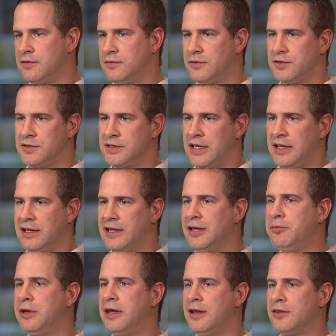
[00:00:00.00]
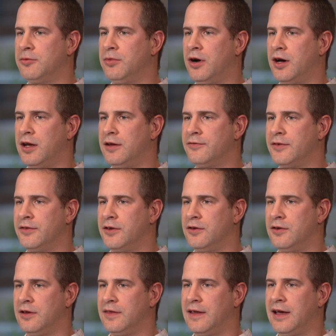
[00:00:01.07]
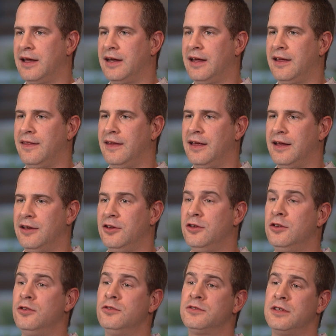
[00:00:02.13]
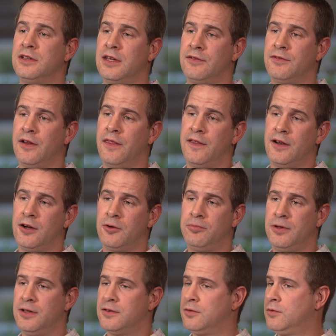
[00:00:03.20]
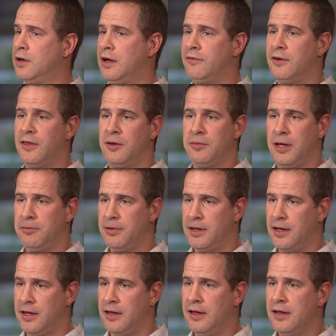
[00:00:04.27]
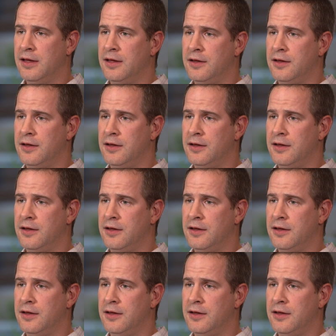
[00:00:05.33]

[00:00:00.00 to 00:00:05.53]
we'll say, limiting the body from doing that, and then using different therapies and whatever they may be